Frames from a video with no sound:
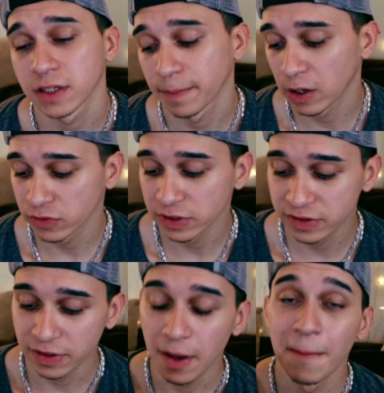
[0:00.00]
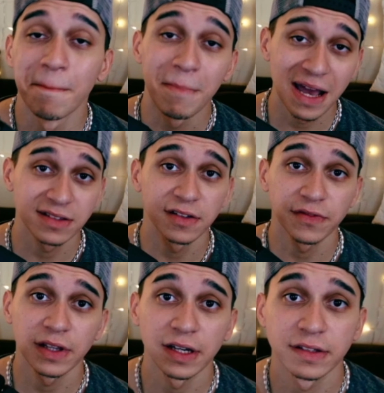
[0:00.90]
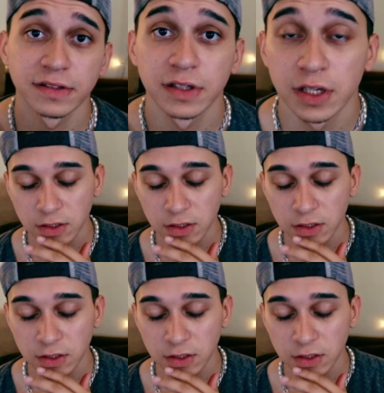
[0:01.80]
about this massive lens.